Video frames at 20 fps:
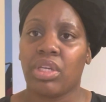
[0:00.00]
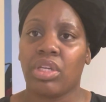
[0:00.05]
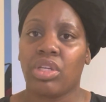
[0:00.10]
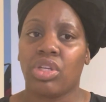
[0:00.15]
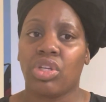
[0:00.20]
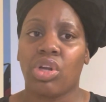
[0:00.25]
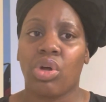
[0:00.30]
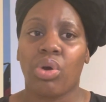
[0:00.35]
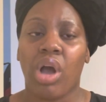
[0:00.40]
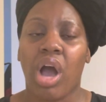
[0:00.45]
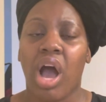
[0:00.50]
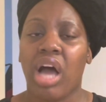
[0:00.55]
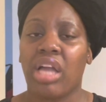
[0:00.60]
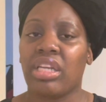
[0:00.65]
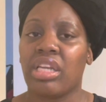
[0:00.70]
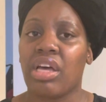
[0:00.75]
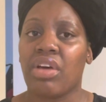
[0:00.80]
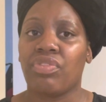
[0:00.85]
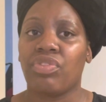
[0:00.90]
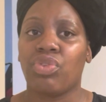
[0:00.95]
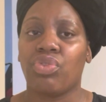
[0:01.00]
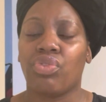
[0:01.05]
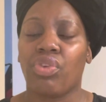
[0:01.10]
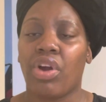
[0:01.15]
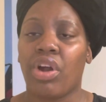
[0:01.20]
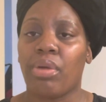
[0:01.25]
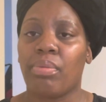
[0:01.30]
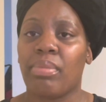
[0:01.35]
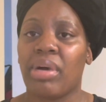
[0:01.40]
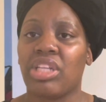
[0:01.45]
You know, God loves you
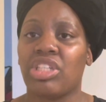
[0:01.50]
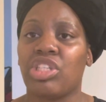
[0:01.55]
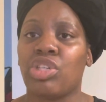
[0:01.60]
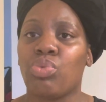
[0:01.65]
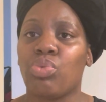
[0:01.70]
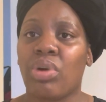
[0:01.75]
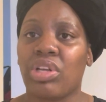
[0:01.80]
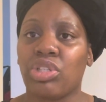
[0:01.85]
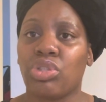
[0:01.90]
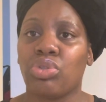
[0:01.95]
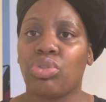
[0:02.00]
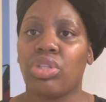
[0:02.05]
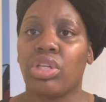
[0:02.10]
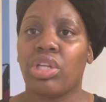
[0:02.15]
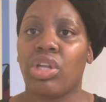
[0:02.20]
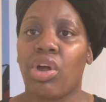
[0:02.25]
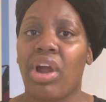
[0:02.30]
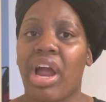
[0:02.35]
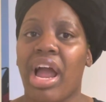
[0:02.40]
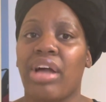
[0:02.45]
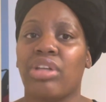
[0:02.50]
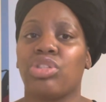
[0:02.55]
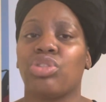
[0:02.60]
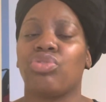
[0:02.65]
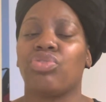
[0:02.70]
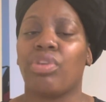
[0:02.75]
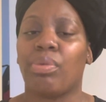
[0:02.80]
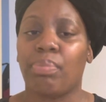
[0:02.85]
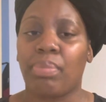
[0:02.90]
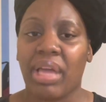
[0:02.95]
very much. He wants you to learn how to
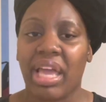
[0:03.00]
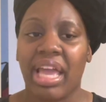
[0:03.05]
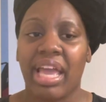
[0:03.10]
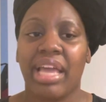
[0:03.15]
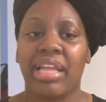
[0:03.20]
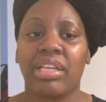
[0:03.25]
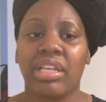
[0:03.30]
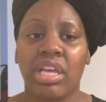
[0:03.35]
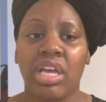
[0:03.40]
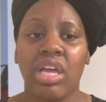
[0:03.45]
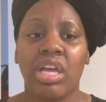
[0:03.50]
repent,